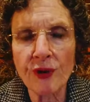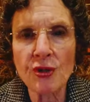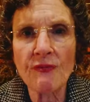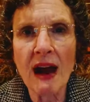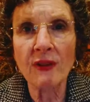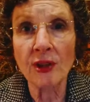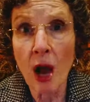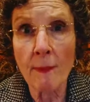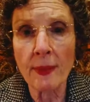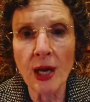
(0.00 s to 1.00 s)
free survival in
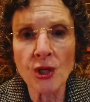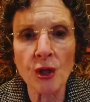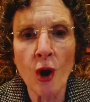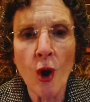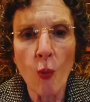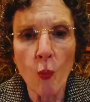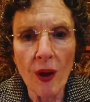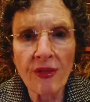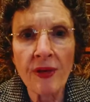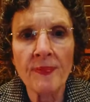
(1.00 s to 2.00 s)
combination
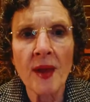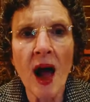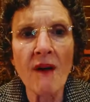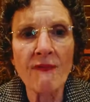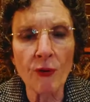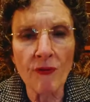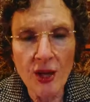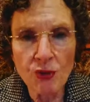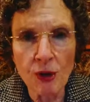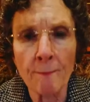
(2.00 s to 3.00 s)
with uh,
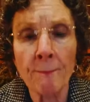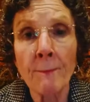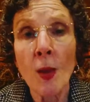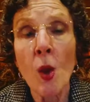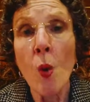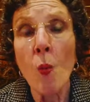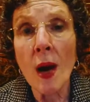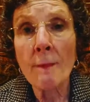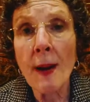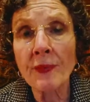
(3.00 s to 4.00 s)
fulvestrant.
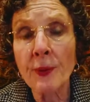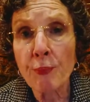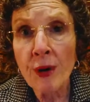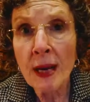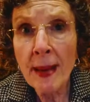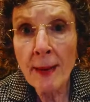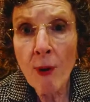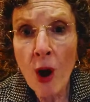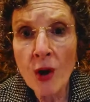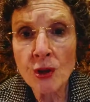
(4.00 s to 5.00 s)
What about the
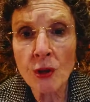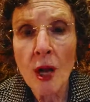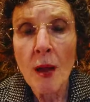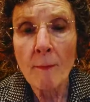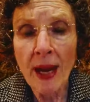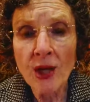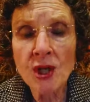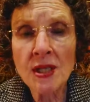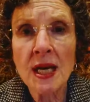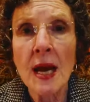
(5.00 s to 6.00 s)
premenopausal
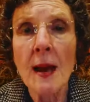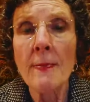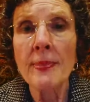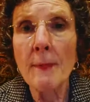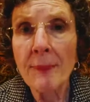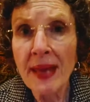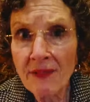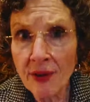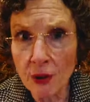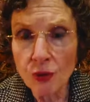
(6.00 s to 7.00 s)
patient? The
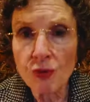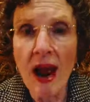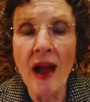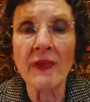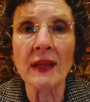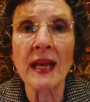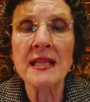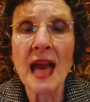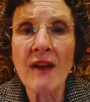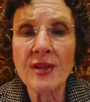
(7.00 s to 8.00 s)
pivotal trial that led
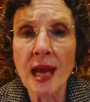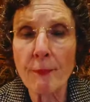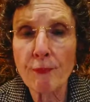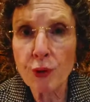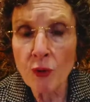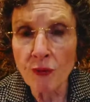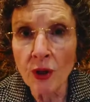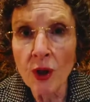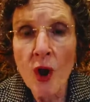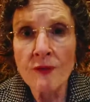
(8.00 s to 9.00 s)
to FDA
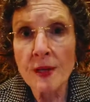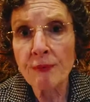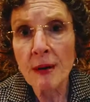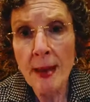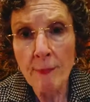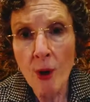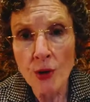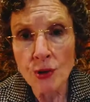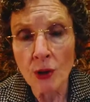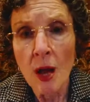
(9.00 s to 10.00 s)
approval for the
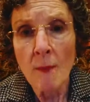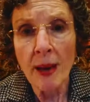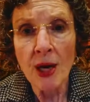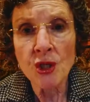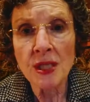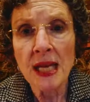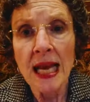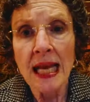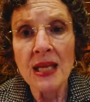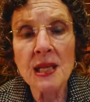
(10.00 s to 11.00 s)
premenopausal patient
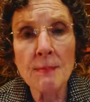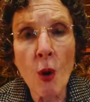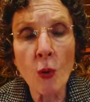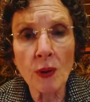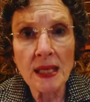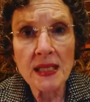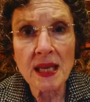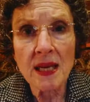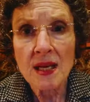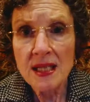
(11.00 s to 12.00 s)
is the Mona
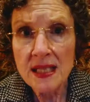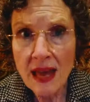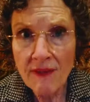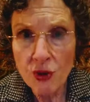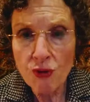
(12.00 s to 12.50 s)
Lisa 7